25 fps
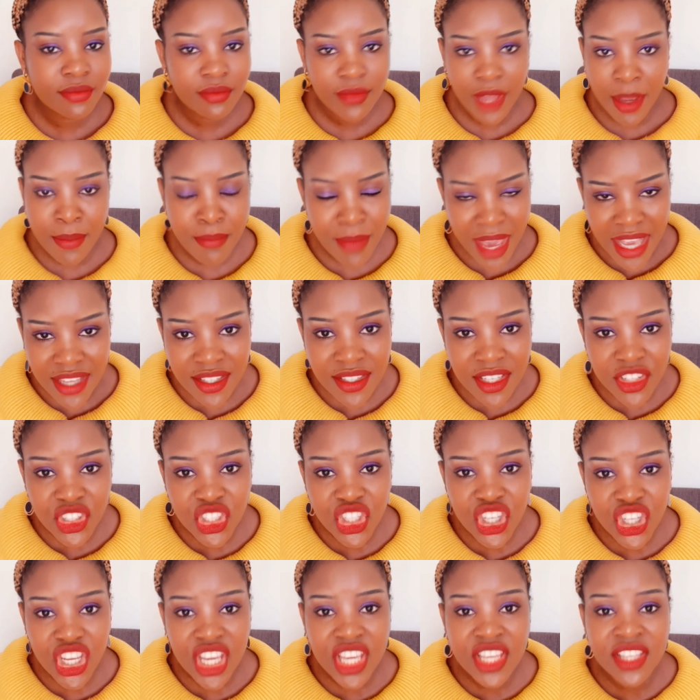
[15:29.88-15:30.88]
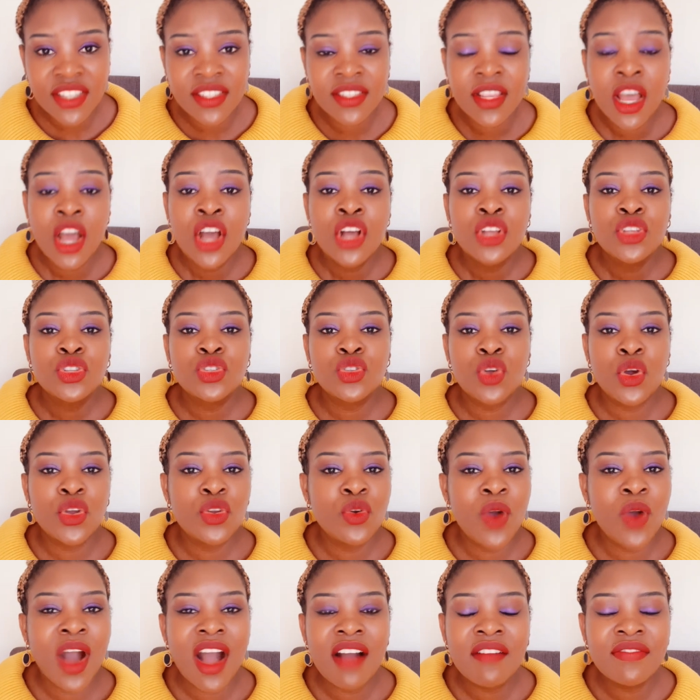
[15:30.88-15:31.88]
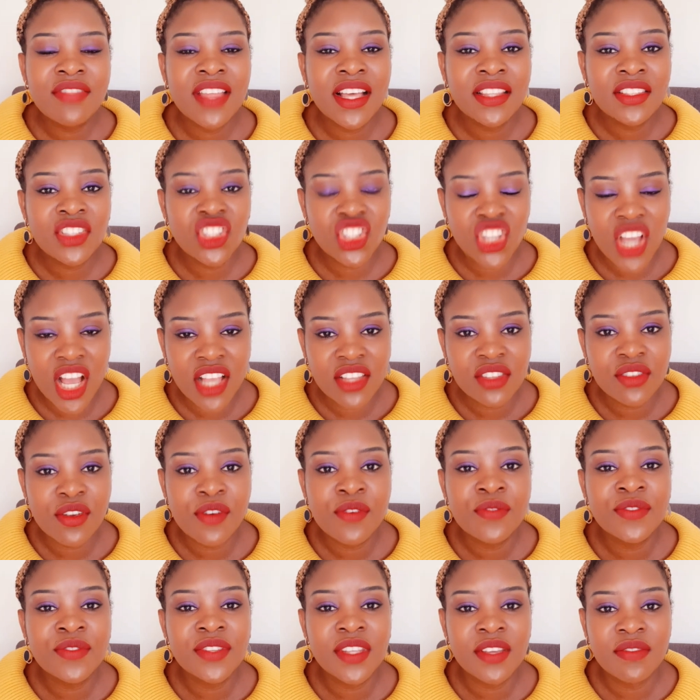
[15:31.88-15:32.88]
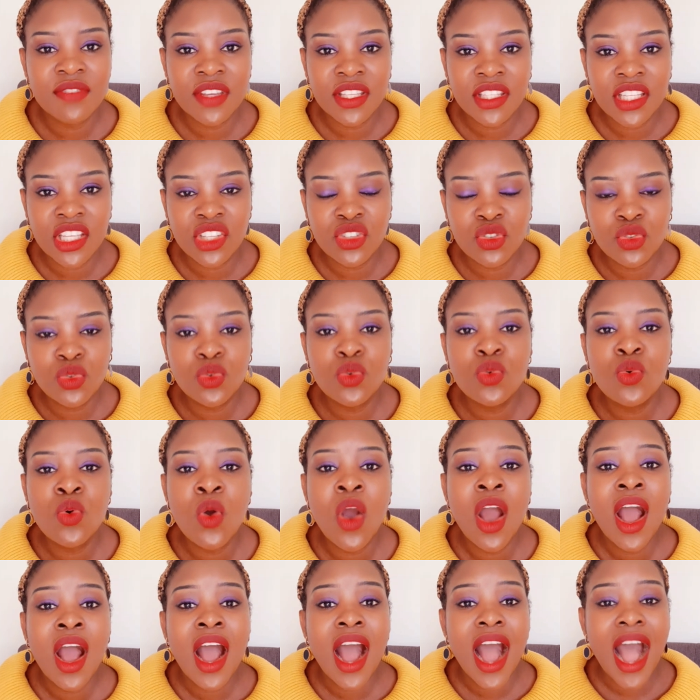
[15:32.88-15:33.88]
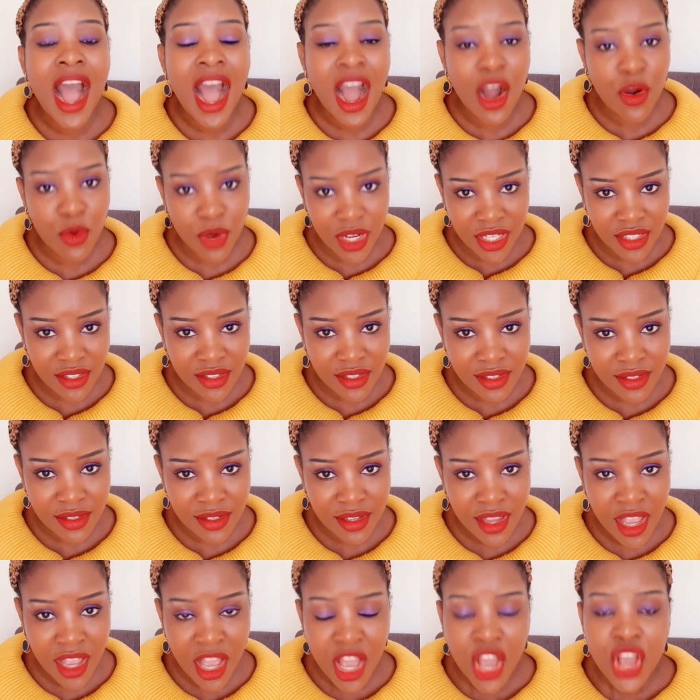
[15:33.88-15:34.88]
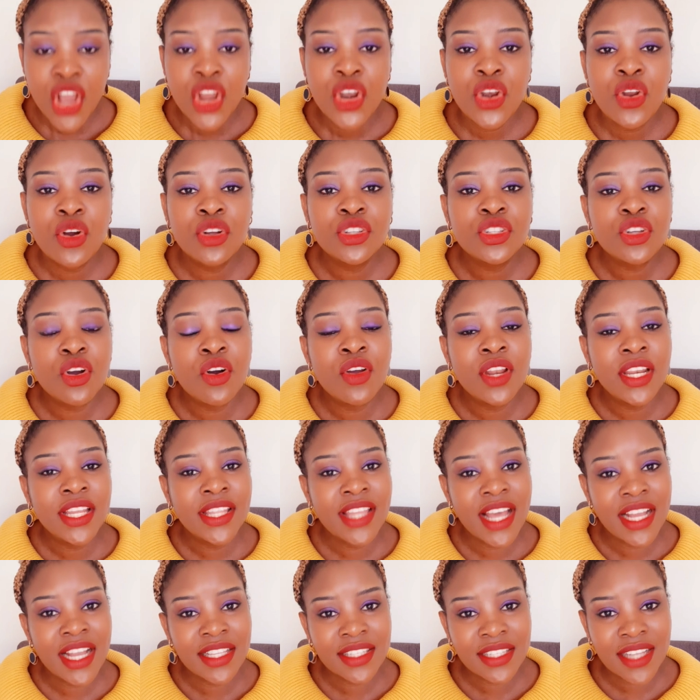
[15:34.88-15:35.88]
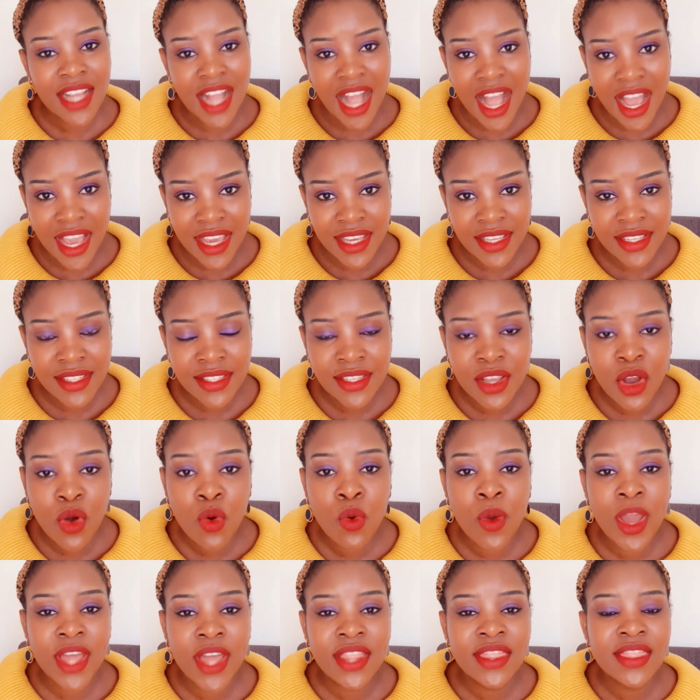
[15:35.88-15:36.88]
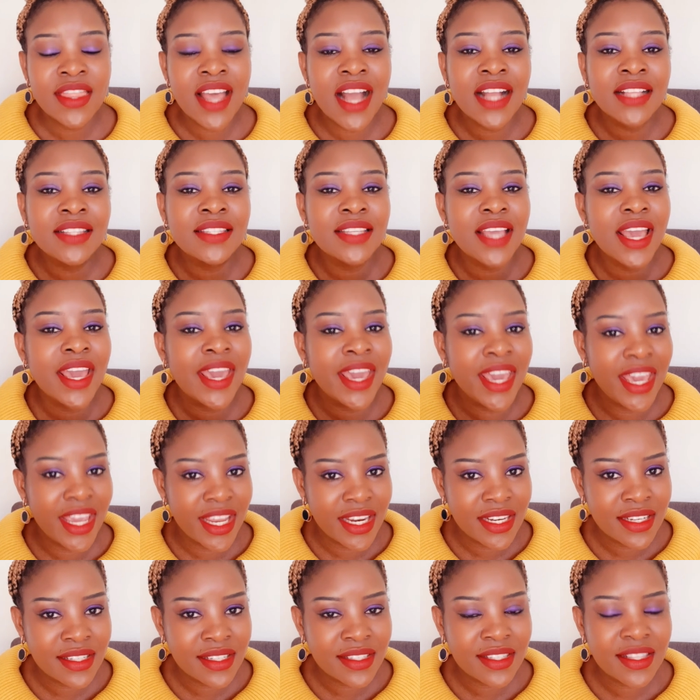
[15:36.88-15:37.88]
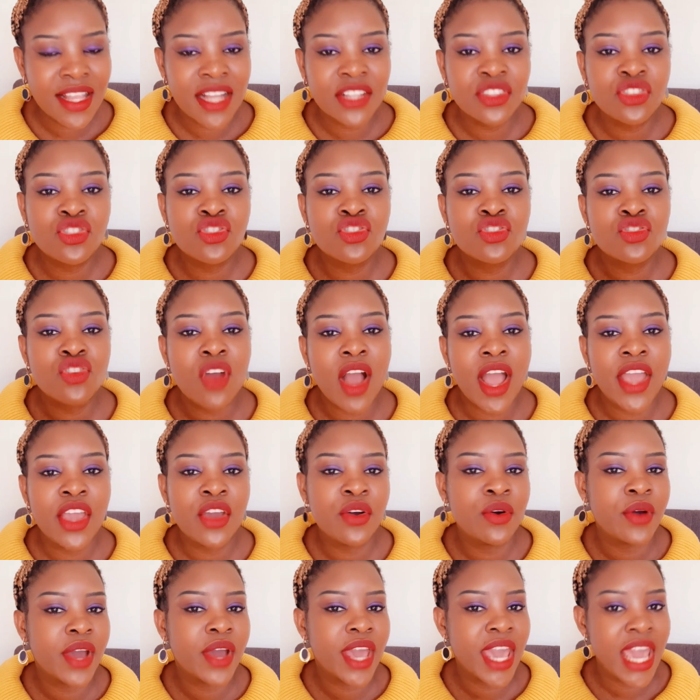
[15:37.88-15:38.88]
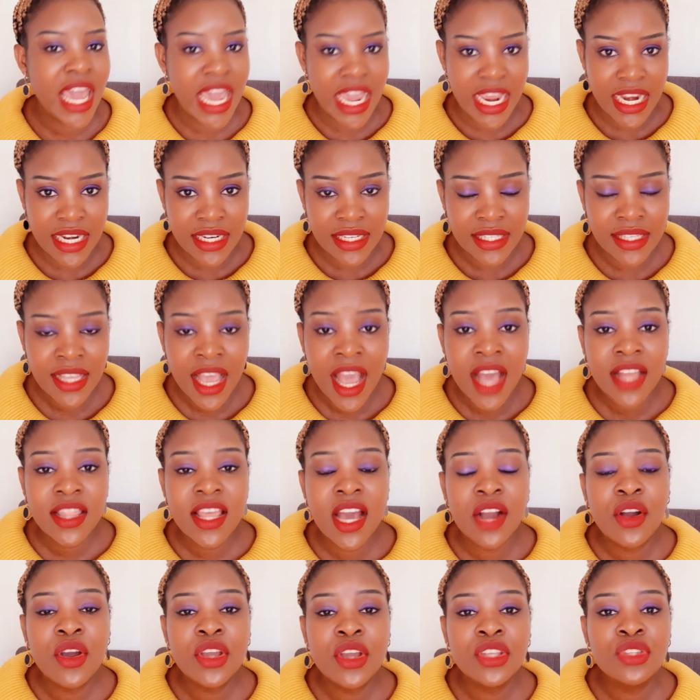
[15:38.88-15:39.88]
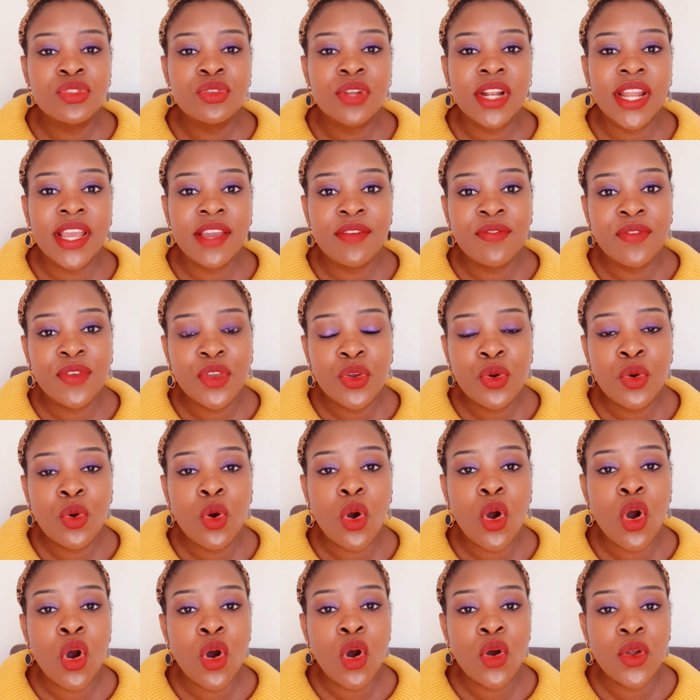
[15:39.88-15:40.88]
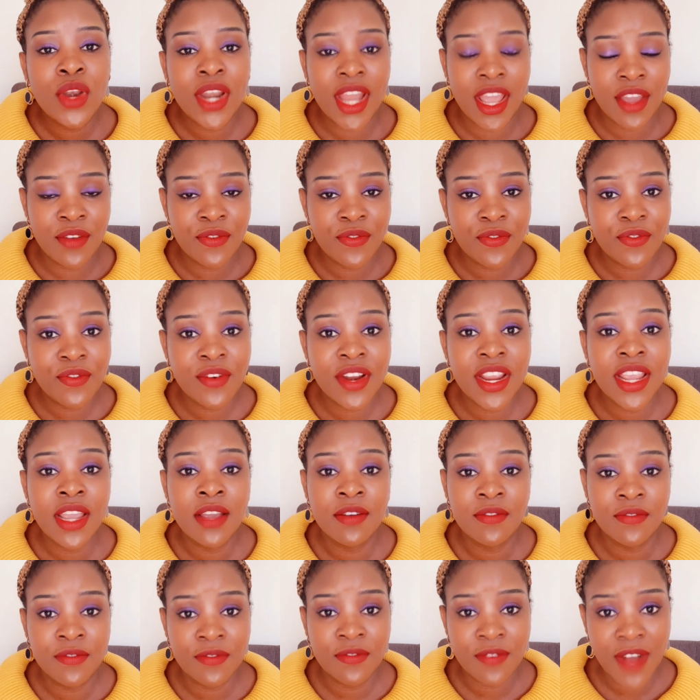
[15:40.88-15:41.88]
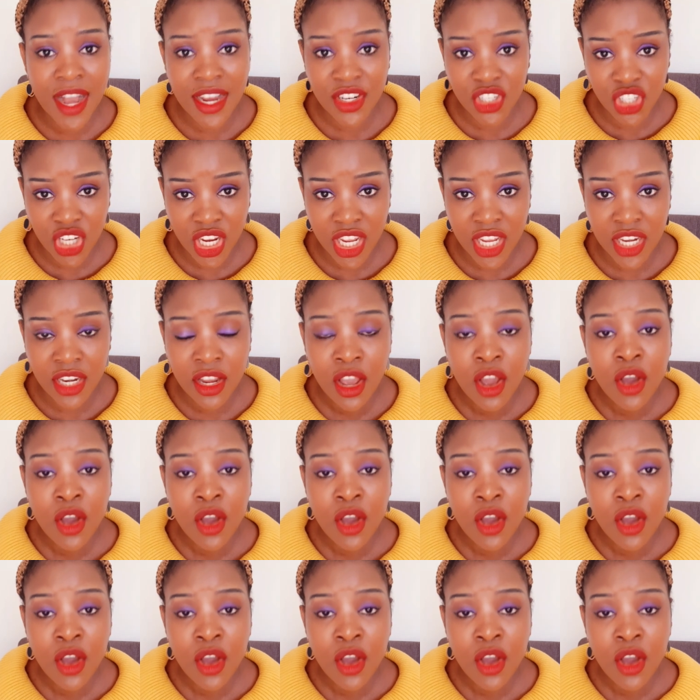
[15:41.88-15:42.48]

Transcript: messages. So you have that chance of seventy-two hours. Not only that, guys, when that ends, that trial ends, they're going to leave you on a free version